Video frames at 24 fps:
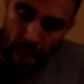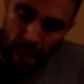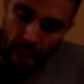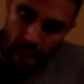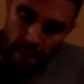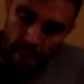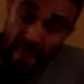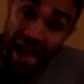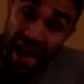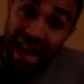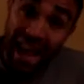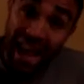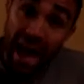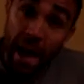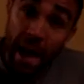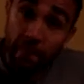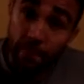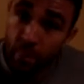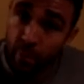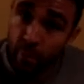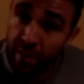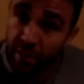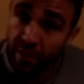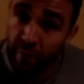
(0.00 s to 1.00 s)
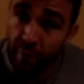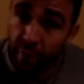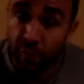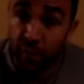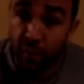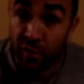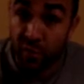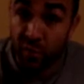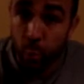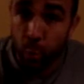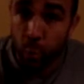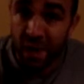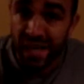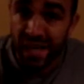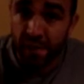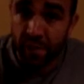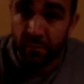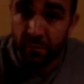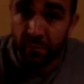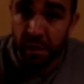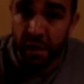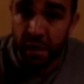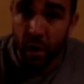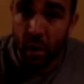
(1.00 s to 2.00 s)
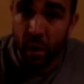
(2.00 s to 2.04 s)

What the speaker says: And that happened within the first week of me